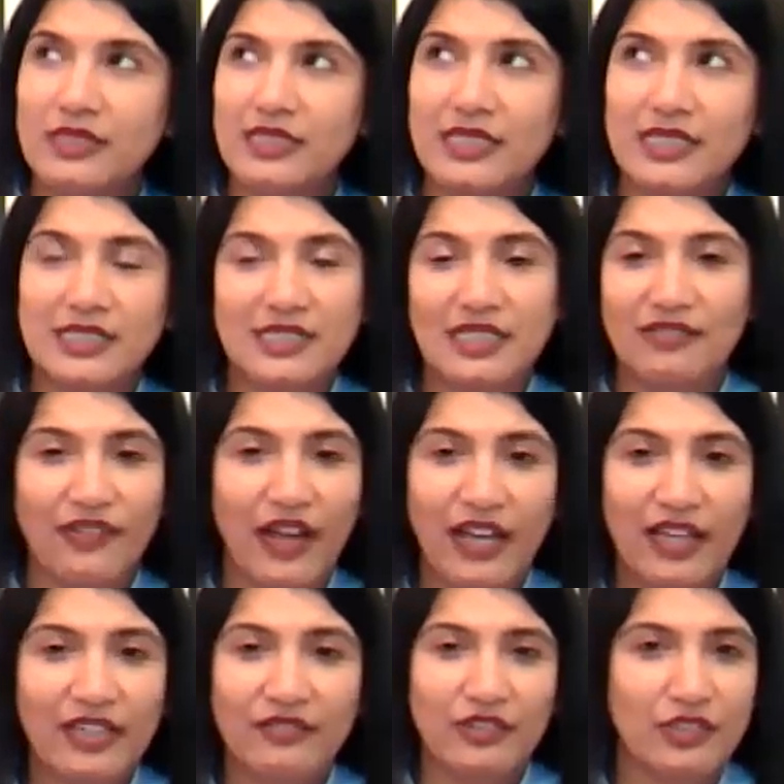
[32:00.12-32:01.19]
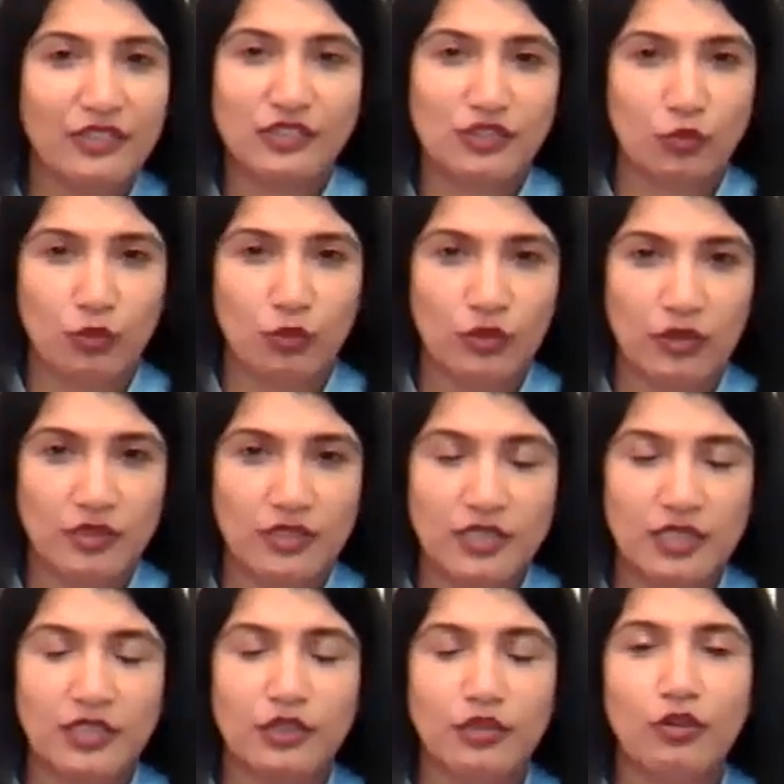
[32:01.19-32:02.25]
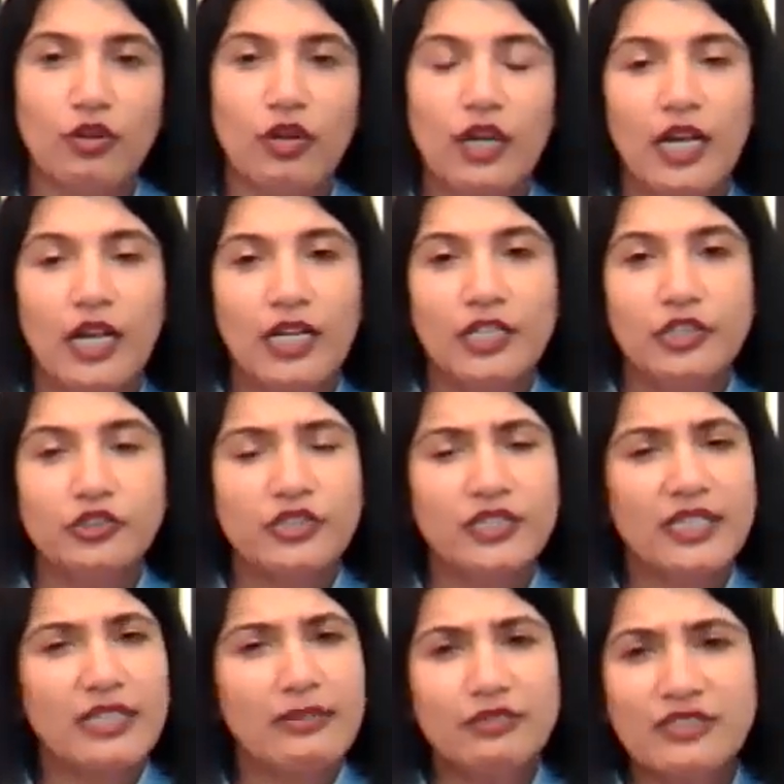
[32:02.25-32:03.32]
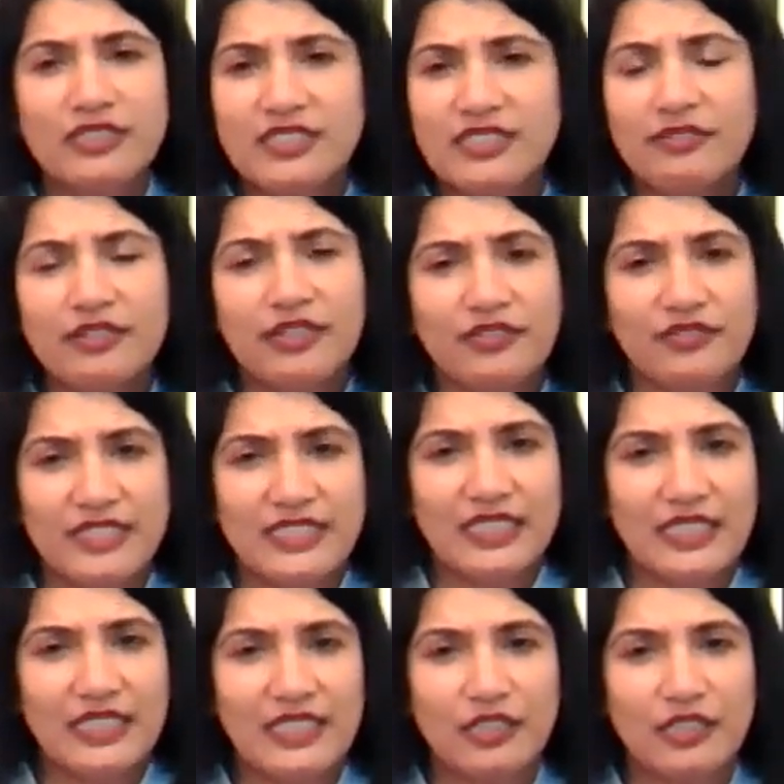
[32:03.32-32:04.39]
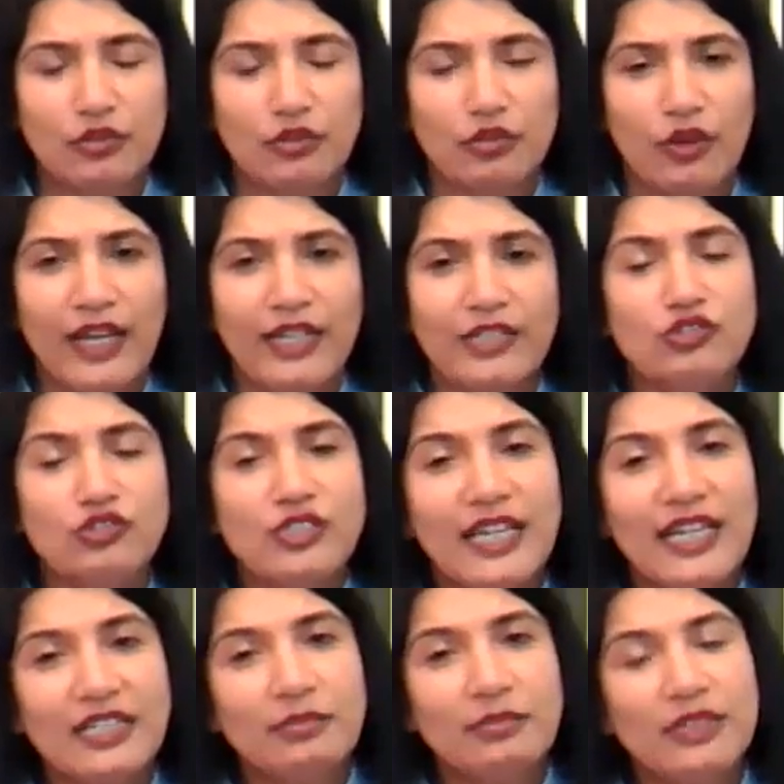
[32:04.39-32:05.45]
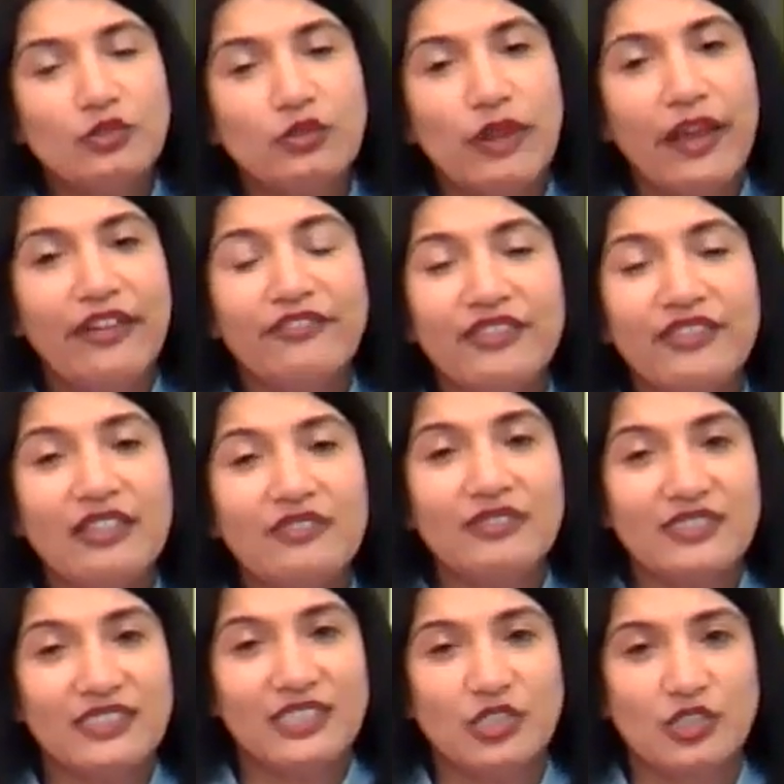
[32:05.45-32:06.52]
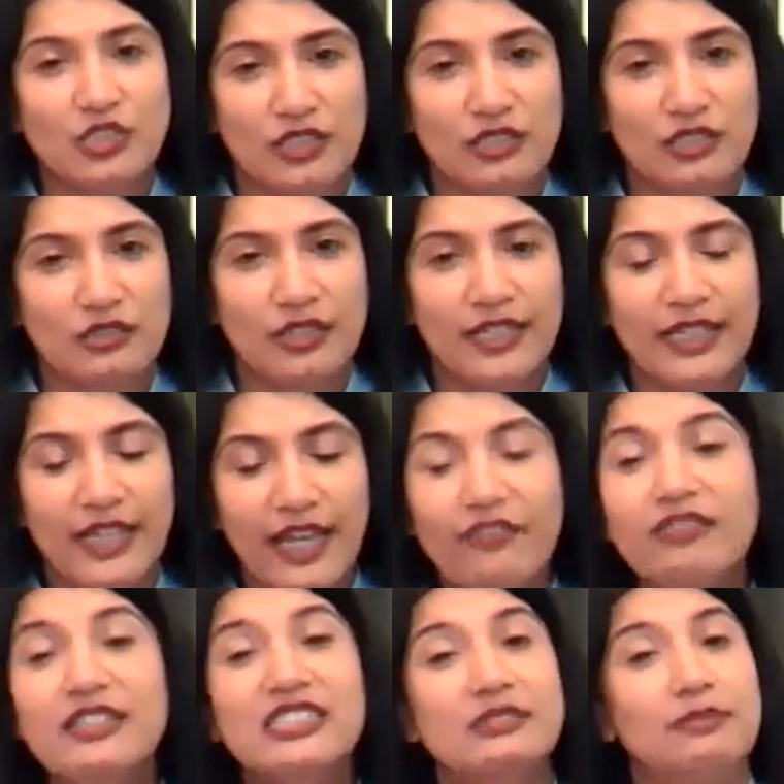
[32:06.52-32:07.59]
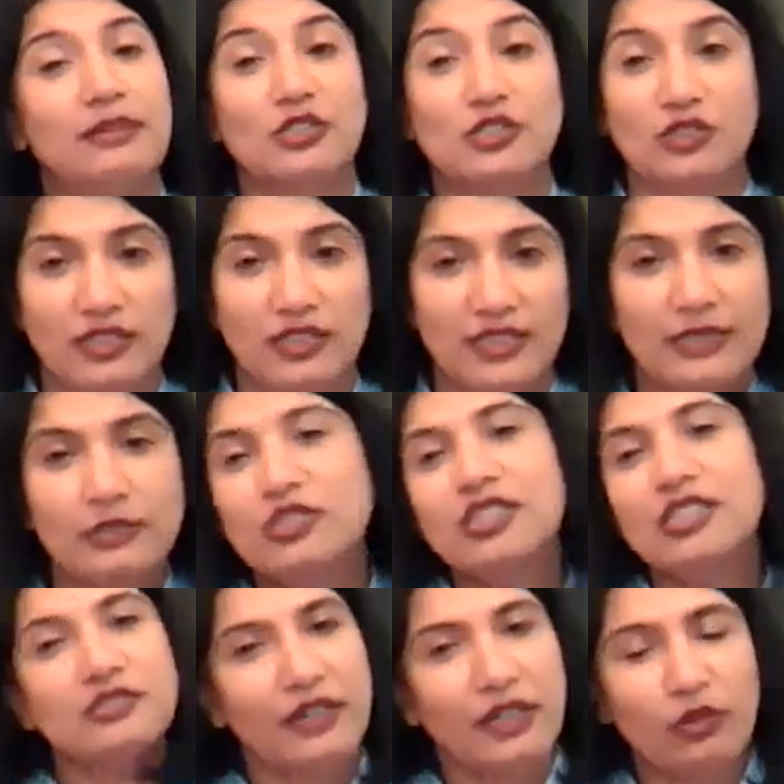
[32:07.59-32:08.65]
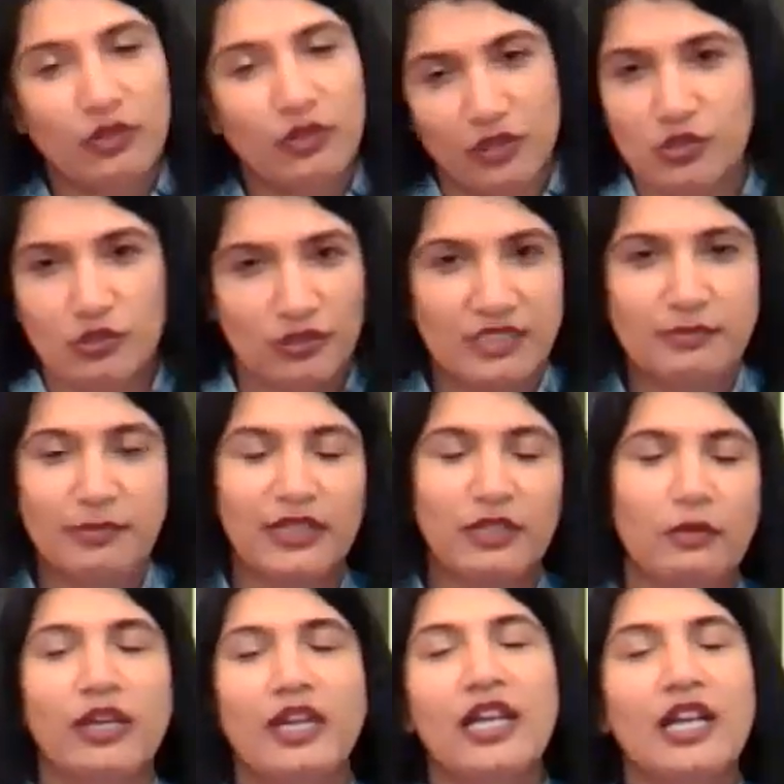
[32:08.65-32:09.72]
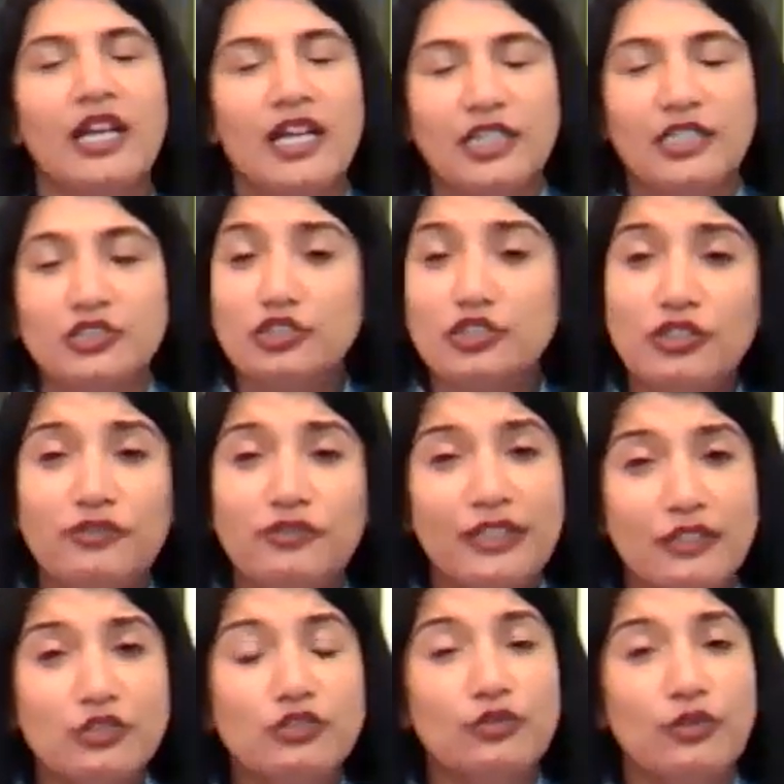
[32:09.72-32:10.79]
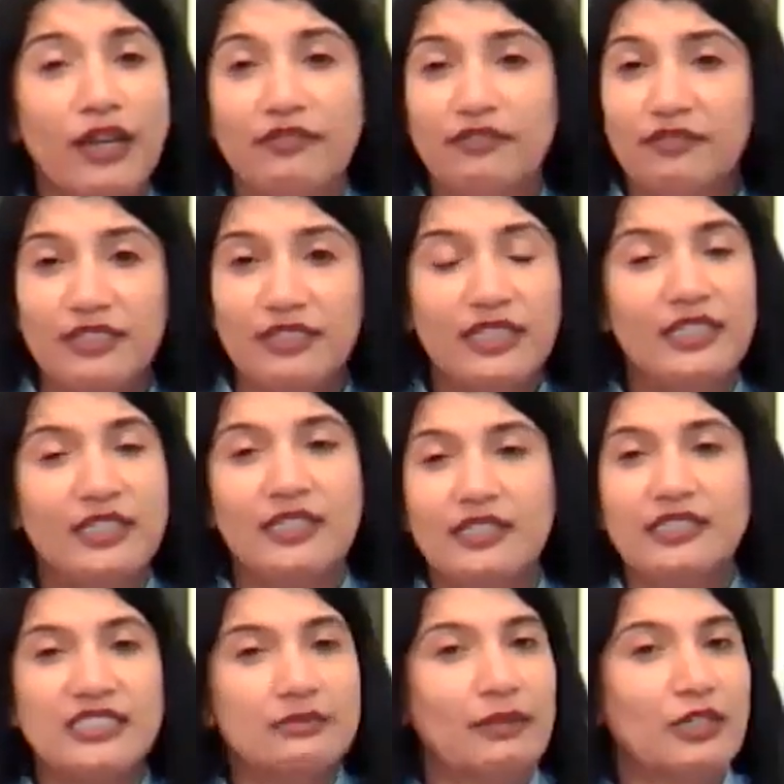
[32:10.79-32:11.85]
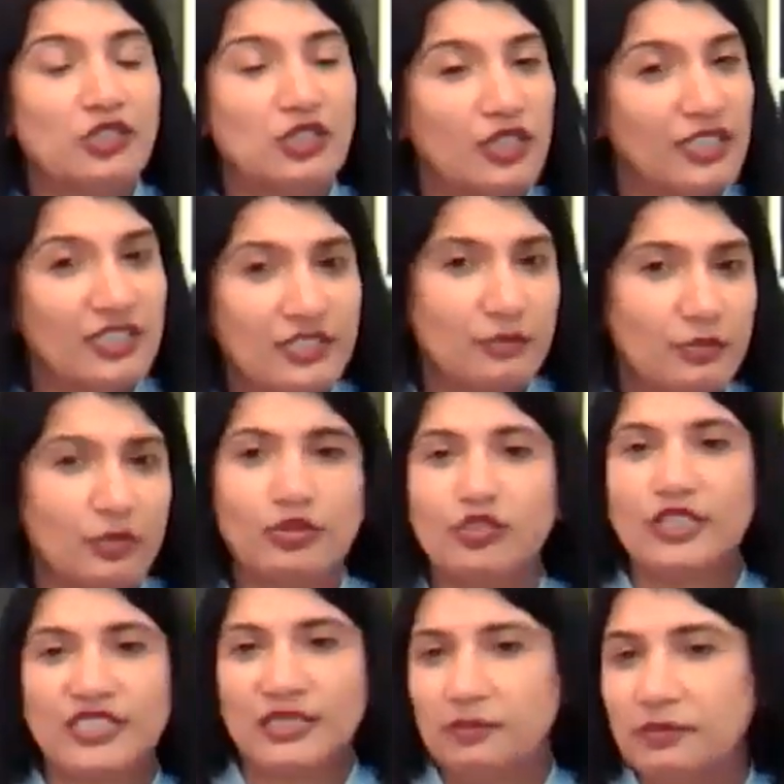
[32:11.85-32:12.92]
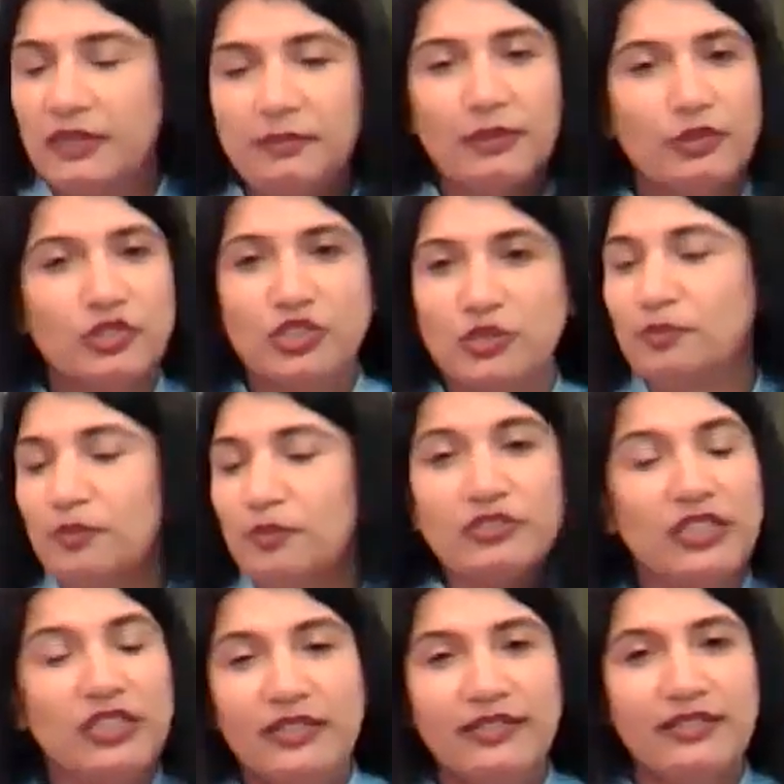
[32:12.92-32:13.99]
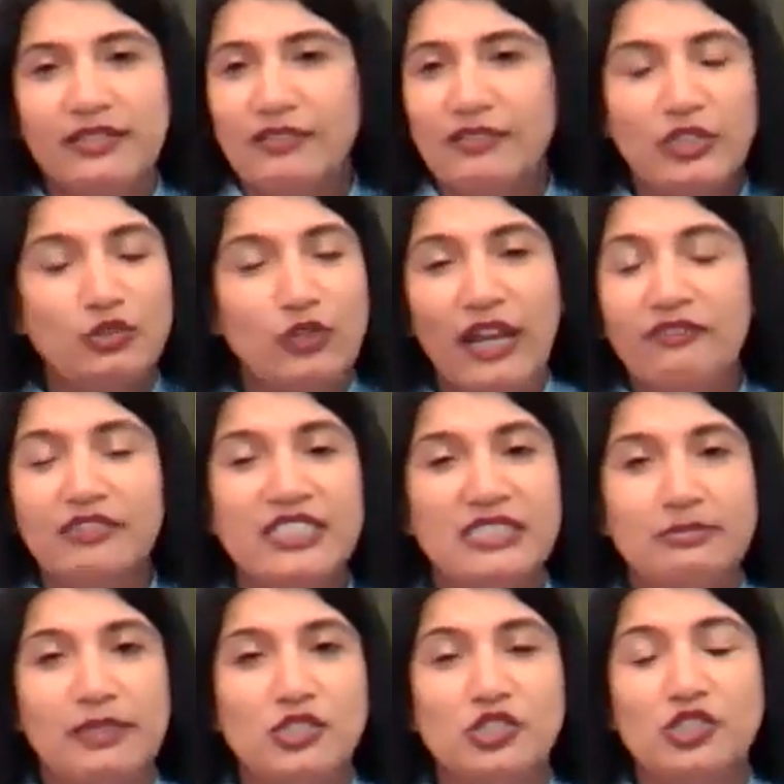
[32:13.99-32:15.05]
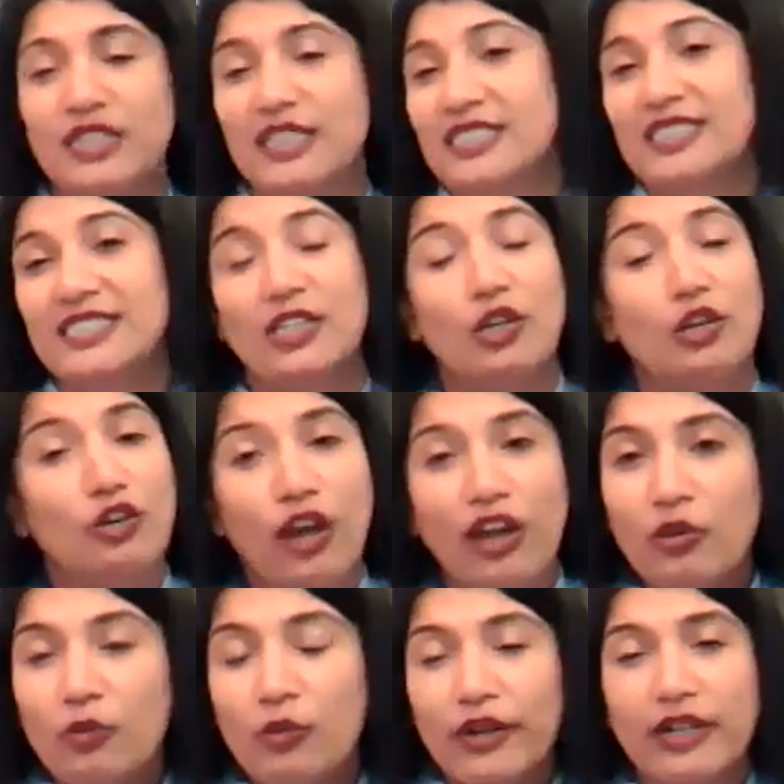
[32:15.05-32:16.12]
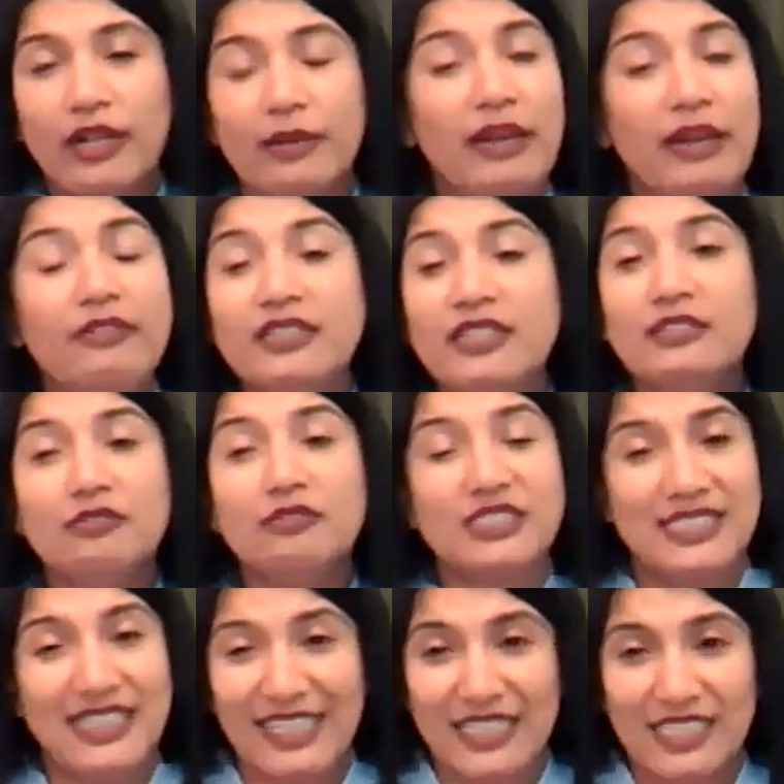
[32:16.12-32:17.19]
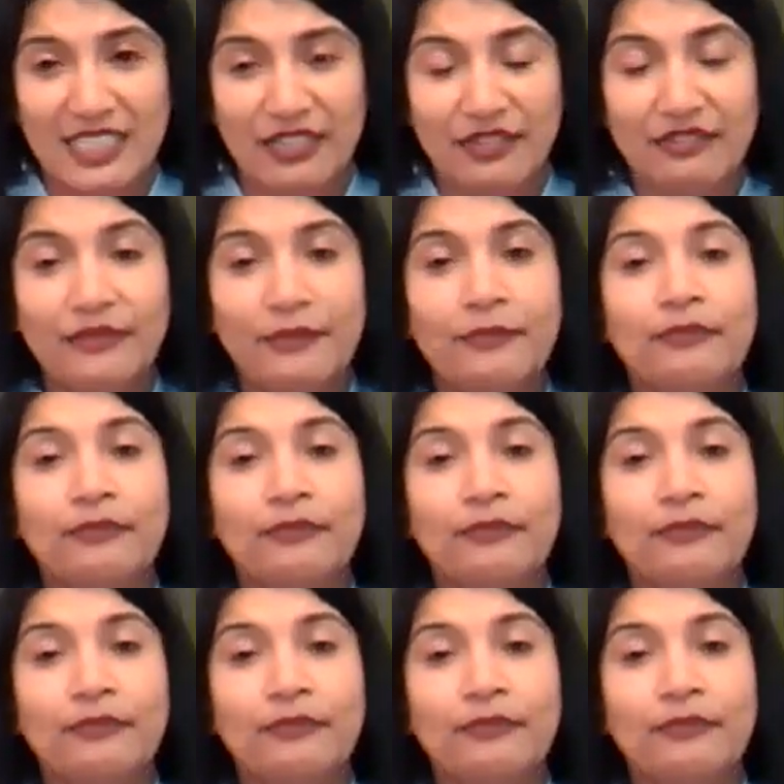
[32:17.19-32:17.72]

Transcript: 65 years old, she came with severe fatigue, and she had been to every physician, like every specialty, and she has very good insurance, by the way. So she went to every specialist because she has a PPO. So she literally went to every specialist, did a lot of workup. Everything was negative.